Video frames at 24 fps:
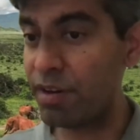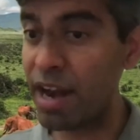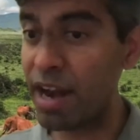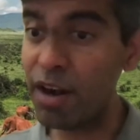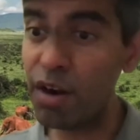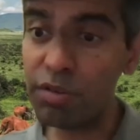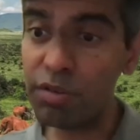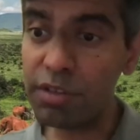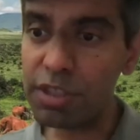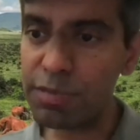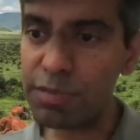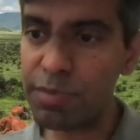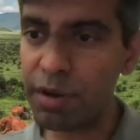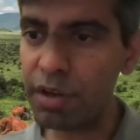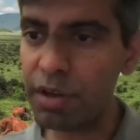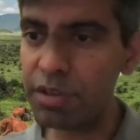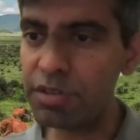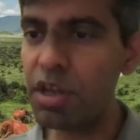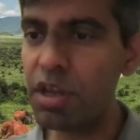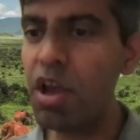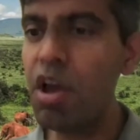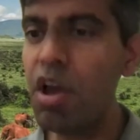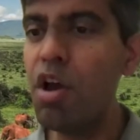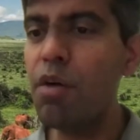And I know this
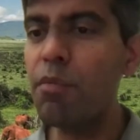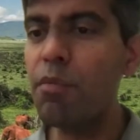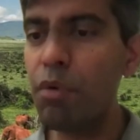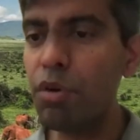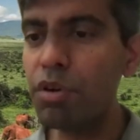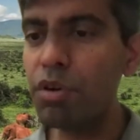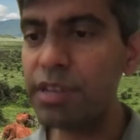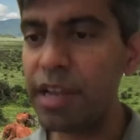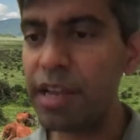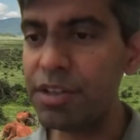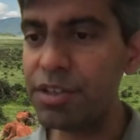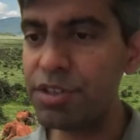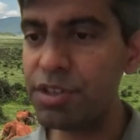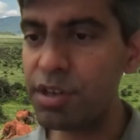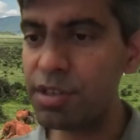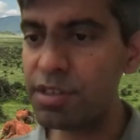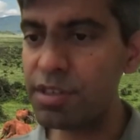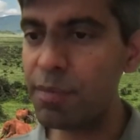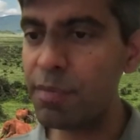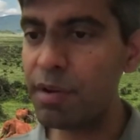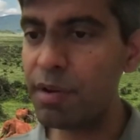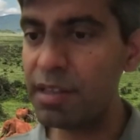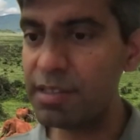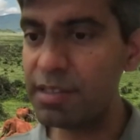because most
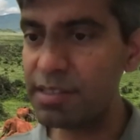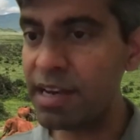engineers have been